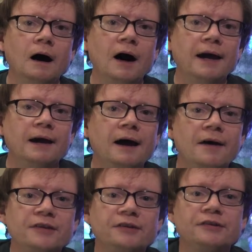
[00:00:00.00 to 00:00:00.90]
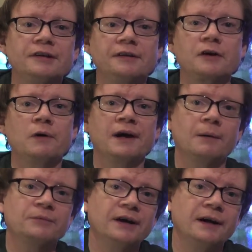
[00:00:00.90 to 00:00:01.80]
Hi, this is another quick
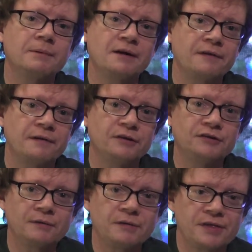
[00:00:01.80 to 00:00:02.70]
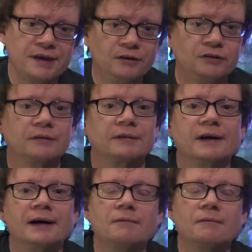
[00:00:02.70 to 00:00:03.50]
update about various stuff and things.